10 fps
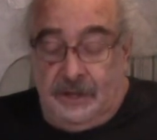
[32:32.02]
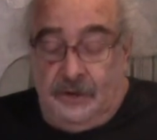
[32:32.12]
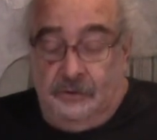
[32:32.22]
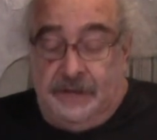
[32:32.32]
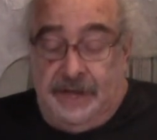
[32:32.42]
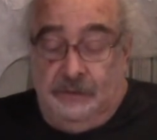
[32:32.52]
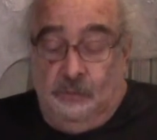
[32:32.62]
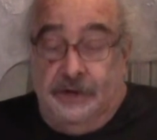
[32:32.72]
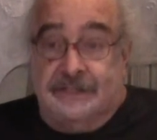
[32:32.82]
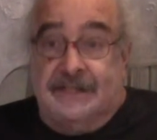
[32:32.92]
Okay,
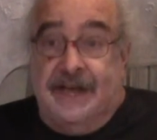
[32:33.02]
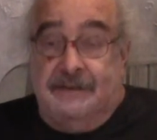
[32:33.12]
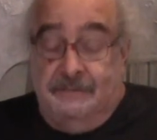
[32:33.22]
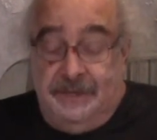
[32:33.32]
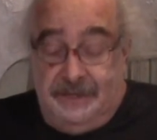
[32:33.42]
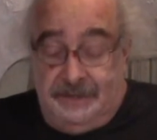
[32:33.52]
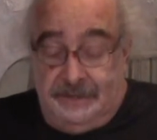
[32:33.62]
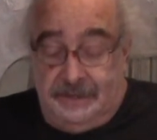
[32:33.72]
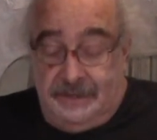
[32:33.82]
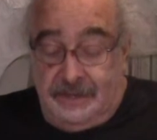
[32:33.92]
what does that mean?
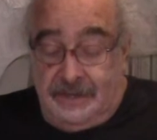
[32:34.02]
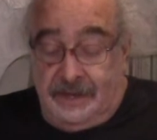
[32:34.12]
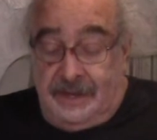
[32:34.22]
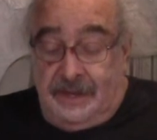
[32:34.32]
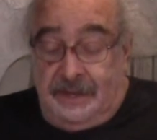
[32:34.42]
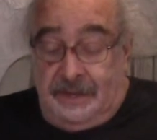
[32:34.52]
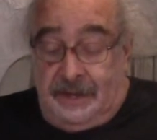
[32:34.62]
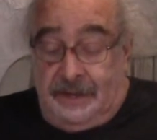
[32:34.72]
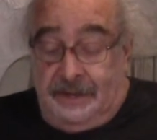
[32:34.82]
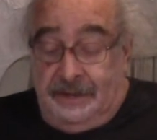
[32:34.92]

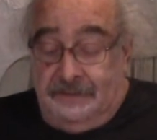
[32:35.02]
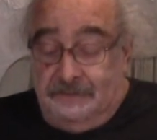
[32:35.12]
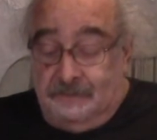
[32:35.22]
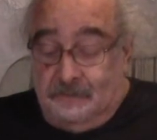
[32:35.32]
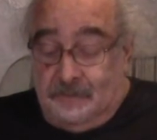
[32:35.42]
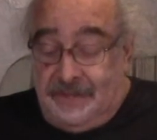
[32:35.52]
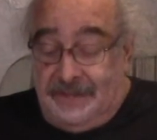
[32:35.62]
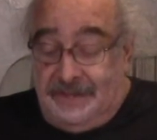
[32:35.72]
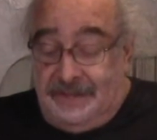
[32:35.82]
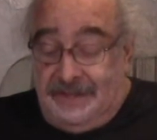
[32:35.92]
Uh,
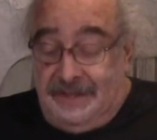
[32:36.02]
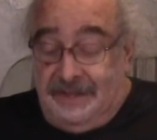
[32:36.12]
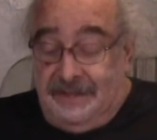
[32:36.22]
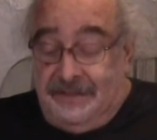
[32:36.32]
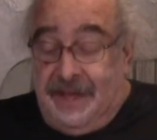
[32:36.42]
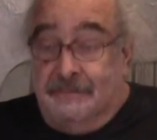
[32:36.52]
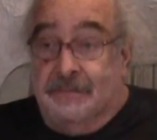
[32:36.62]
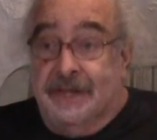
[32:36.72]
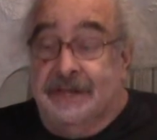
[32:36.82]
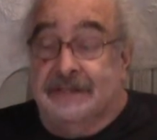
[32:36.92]
that
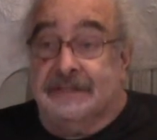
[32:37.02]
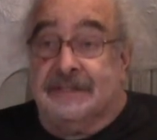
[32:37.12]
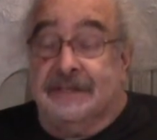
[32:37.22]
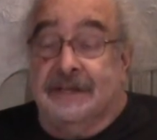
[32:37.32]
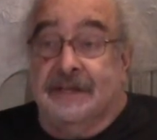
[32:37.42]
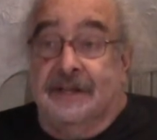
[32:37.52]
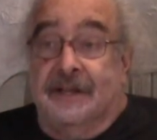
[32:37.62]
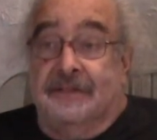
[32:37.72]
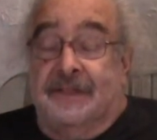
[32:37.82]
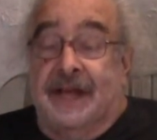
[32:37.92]
means
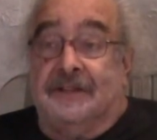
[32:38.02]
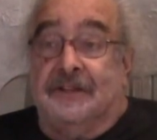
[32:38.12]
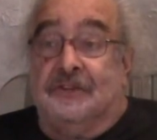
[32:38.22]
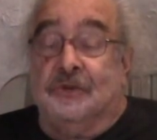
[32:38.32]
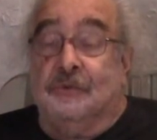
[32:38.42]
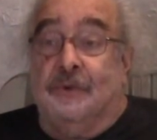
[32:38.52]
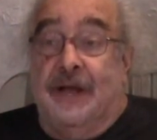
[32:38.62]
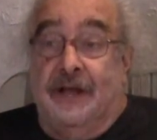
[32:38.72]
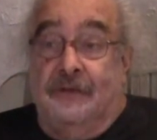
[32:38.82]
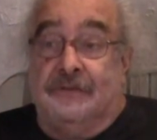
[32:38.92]
that the two
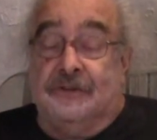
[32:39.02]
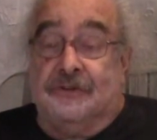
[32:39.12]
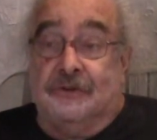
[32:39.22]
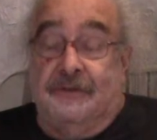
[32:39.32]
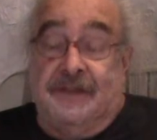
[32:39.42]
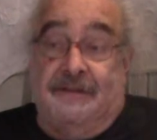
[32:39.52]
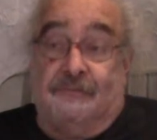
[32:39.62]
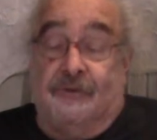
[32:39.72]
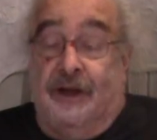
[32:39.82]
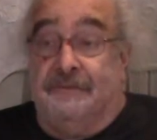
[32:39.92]
health insurance, if you
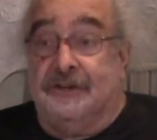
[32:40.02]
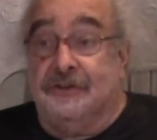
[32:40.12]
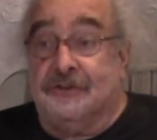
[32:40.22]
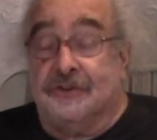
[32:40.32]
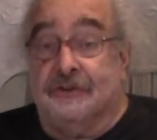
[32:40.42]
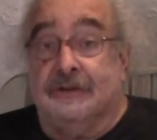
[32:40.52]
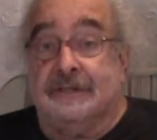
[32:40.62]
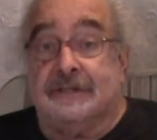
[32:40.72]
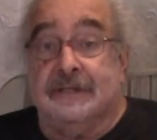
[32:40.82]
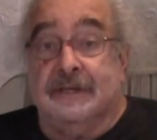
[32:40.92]
have private
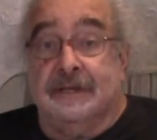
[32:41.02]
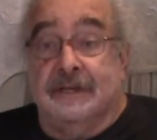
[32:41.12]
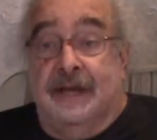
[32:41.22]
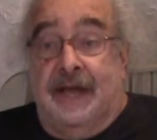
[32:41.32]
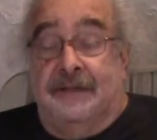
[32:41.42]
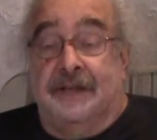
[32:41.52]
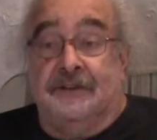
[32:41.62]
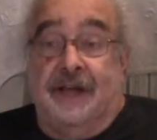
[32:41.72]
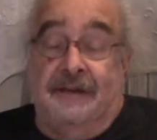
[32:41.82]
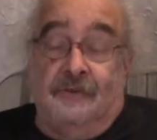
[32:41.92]
insurance and then
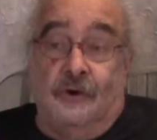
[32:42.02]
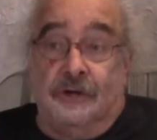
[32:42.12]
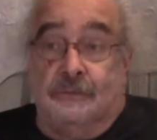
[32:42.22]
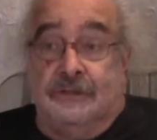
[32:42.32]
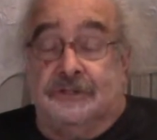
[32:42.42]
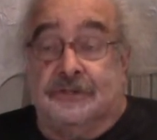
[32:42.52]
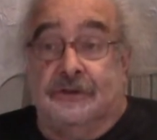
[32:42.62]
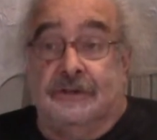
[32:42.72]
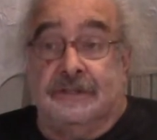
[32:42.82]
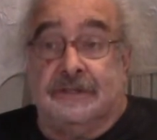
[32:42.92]
you have auto
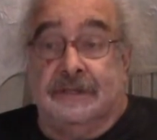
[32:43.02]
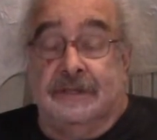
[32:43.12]
insurance,